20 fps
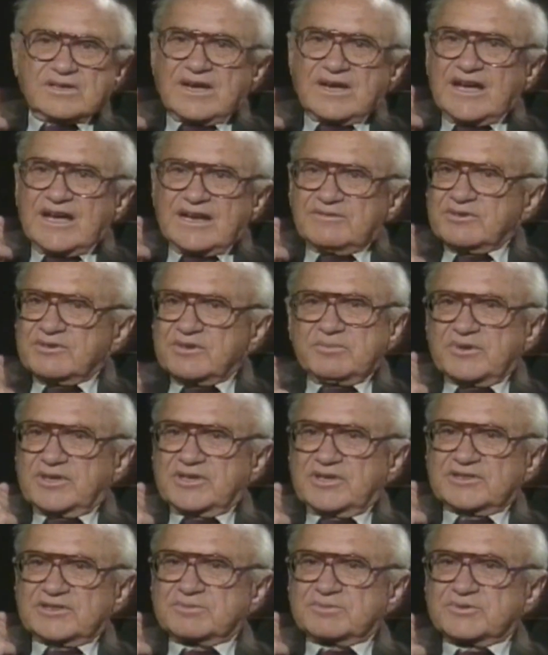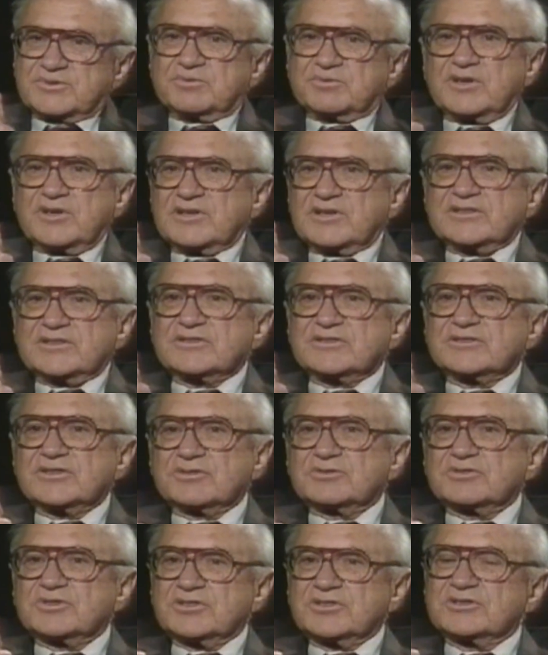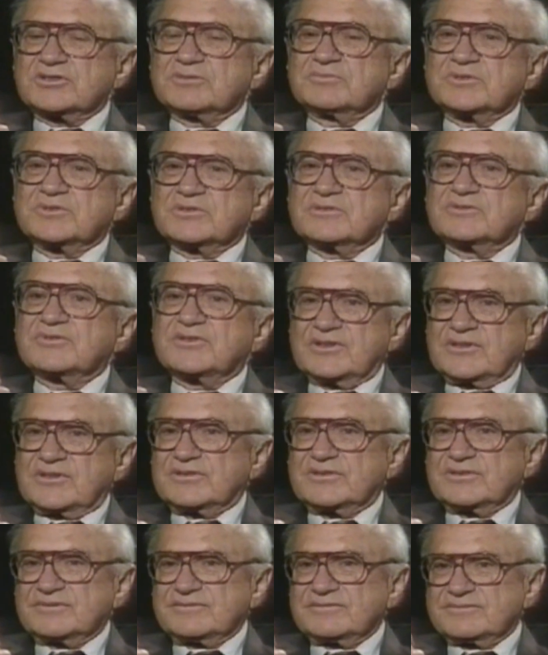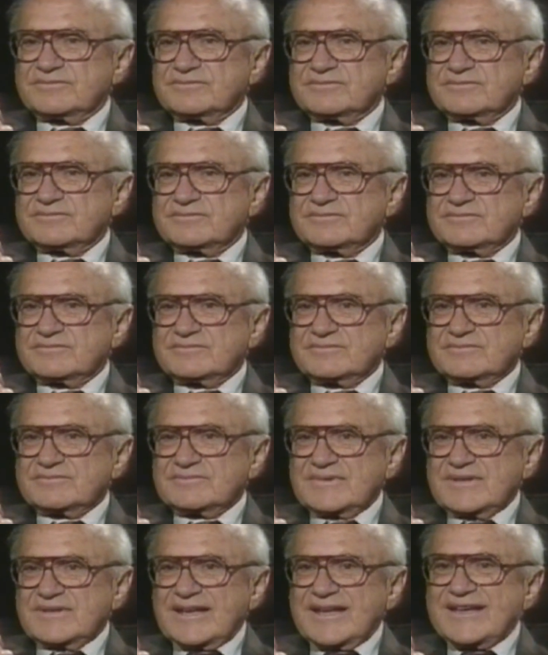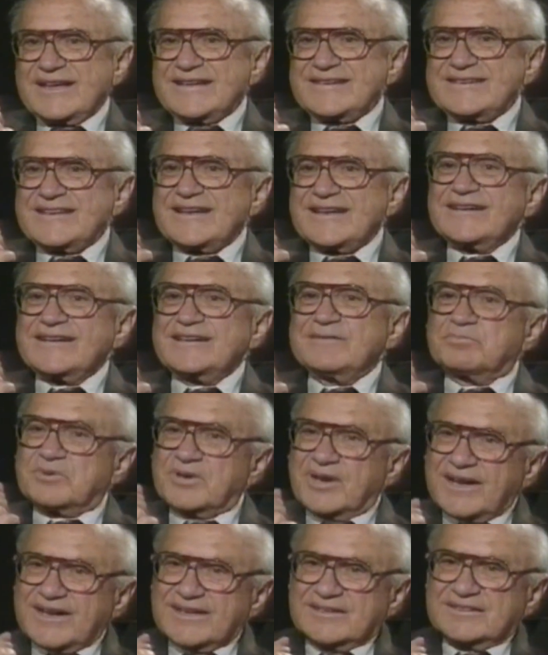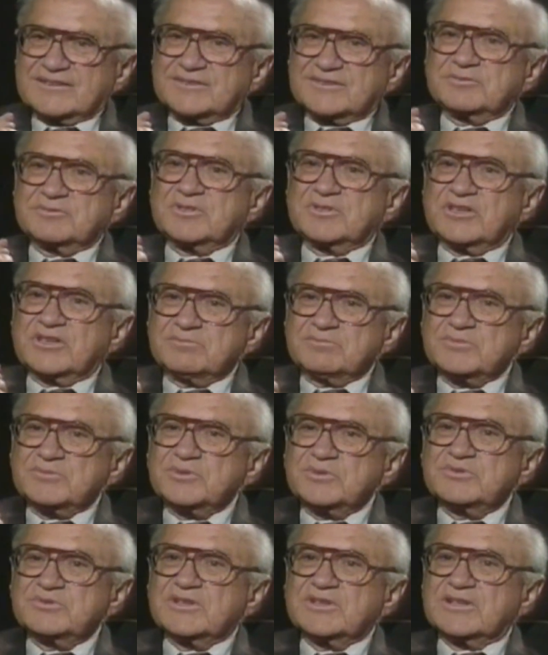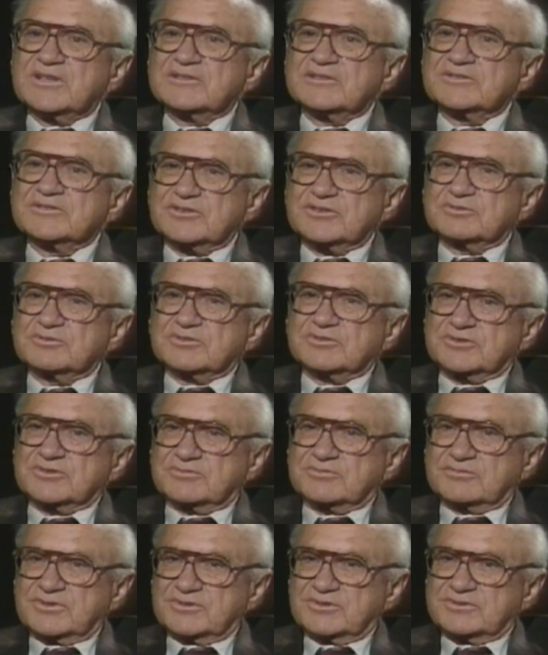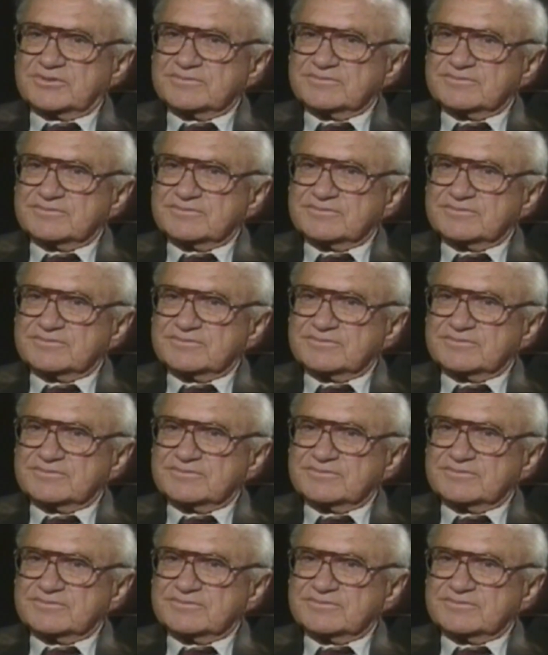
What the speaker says: Everybody is persuaded that socialism is a failure. And yet, in practice, we keep moving down the socialist road.